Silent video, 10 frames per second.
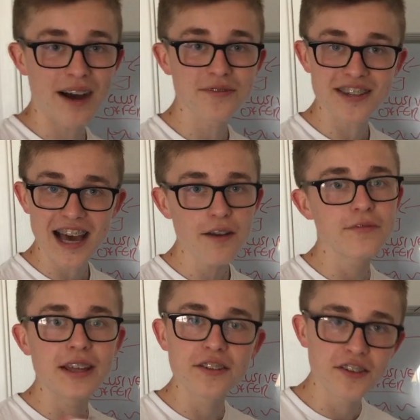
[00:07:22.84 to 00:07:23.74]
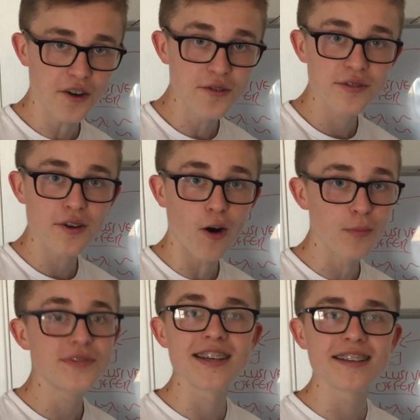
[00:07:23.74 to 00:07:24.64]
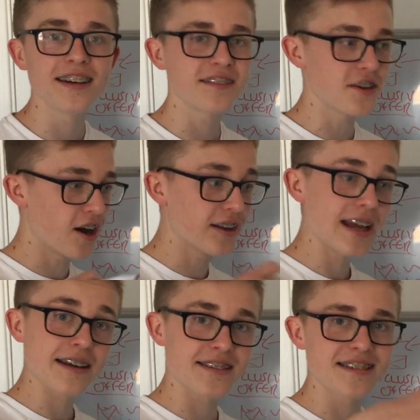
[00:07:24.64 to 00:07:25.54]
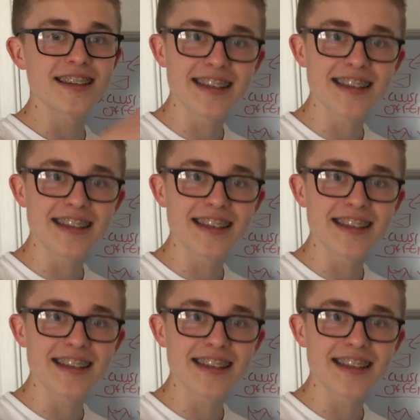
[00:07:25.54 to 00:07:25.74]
after that, if they don't opt in to early access